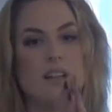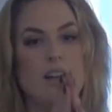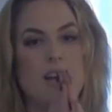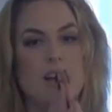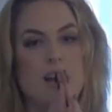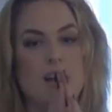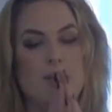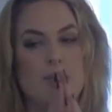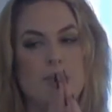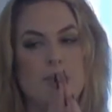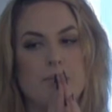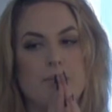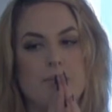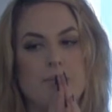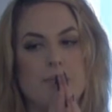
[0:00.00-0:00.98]
Um,
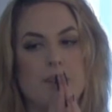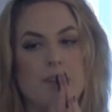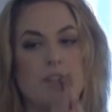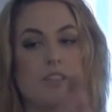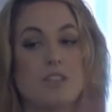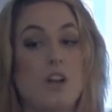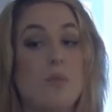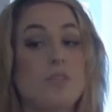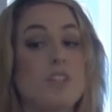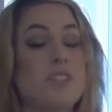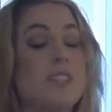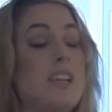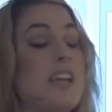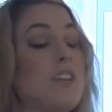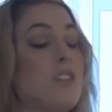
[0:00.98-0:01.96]
the
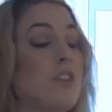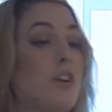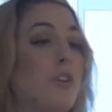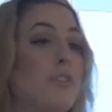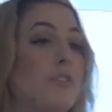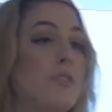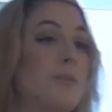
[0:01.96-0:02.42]
sculptures stand alone